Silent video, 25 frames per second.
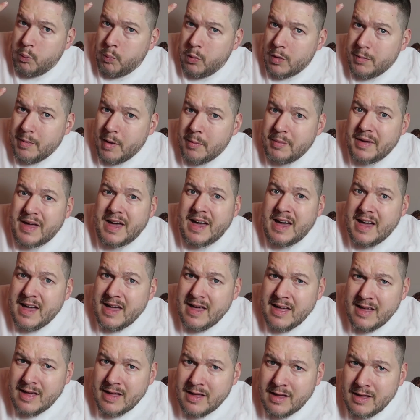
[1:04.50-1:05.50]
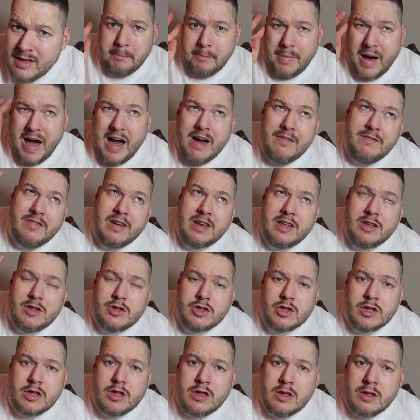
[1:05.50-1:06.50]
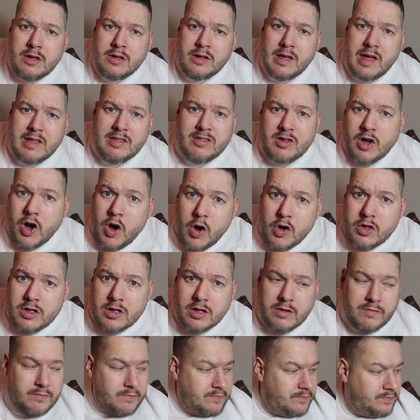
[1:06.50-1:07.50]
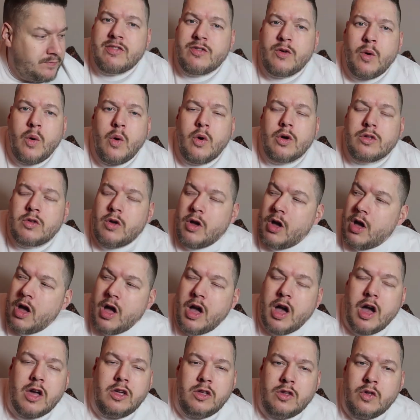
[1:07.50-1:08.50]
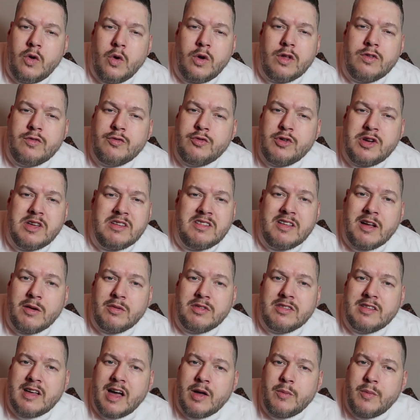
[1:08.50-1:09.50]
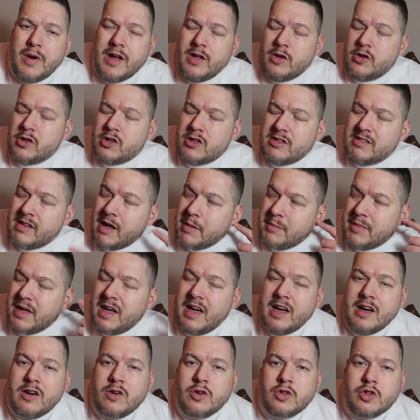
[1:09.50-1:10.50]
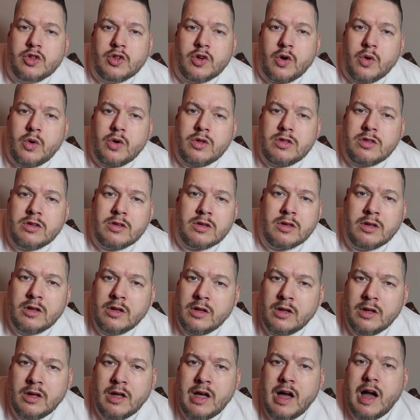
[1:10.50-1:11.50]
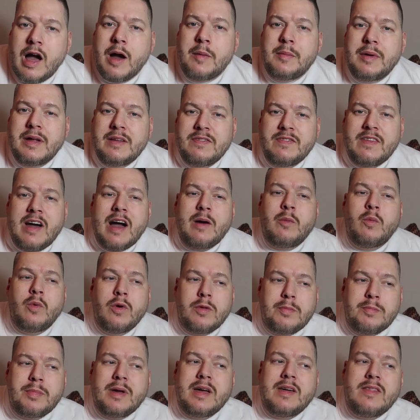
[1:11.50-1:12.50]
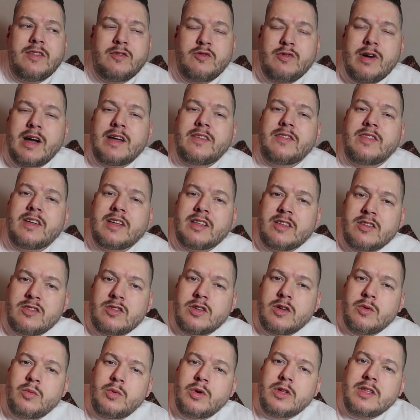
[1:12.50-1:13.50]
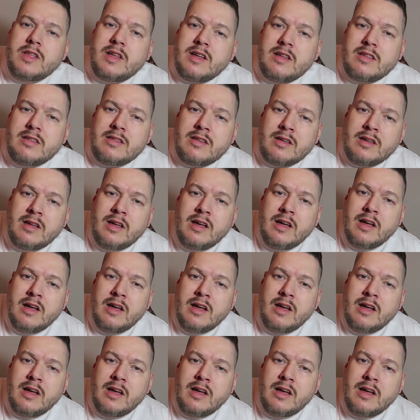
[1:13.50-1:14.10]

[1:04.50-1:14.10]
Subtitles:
What about me hair? Bye, Felicia. It's gone. I thought, you know, it's freezing outside. Why don't I just get my hair cut short? I mean, that would be the right thing to do, wouldn't it?